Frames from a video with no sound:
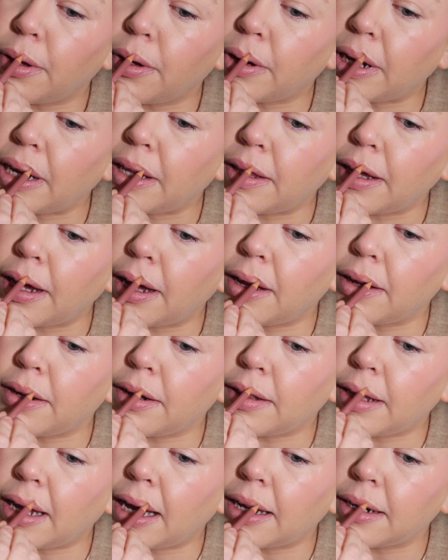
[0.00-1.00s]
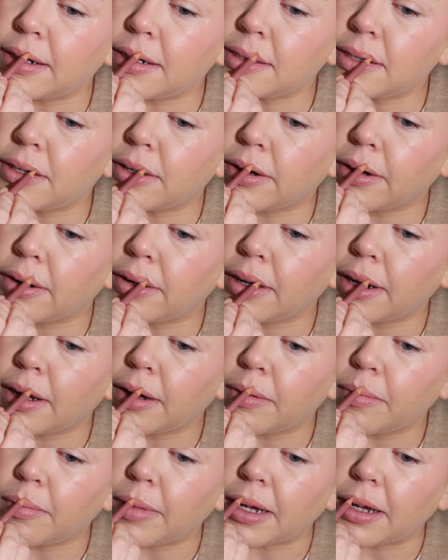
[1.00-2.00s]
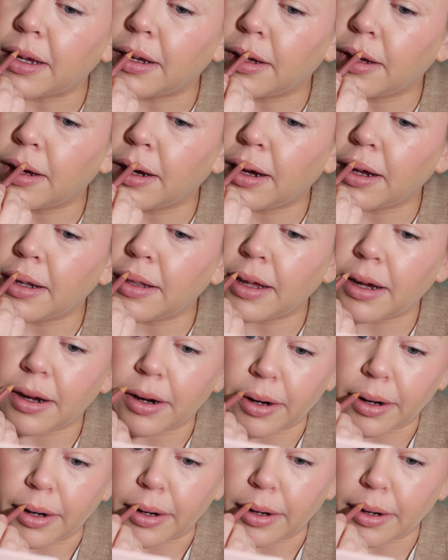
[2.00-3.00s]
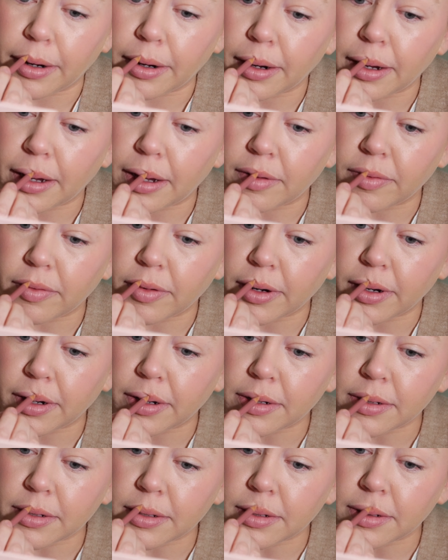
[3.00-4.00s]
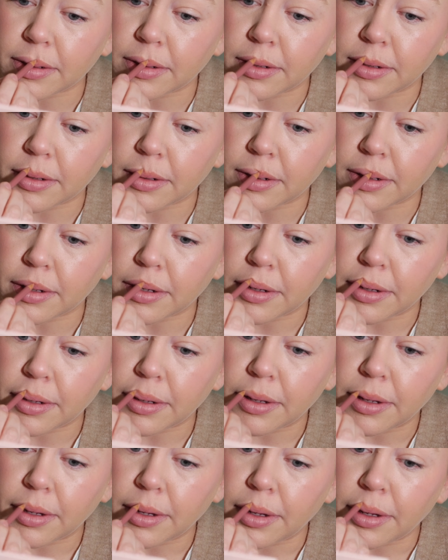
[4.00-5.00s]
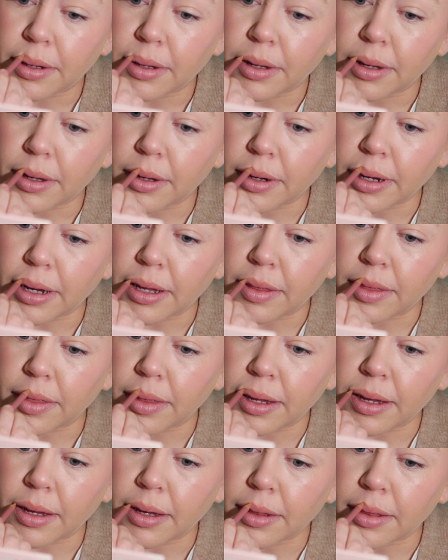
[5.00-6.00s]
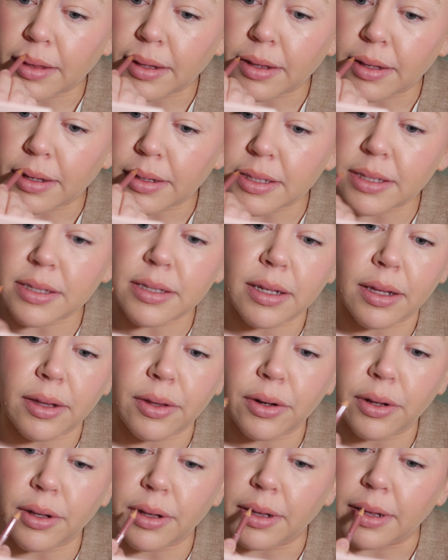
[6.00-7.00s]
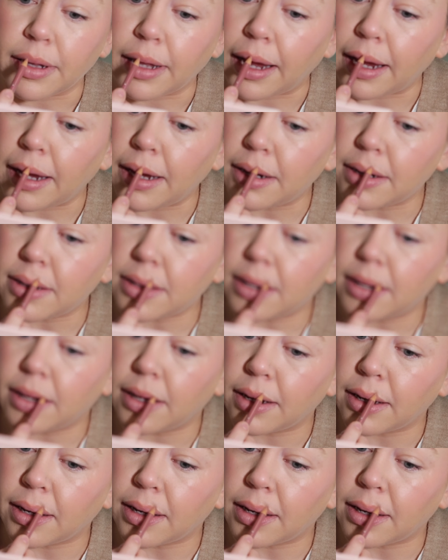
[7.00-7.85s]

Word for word: Okay, that, that doesn't hurt now. Oh my God, that hurt at first. Okay, I think that this is a little light.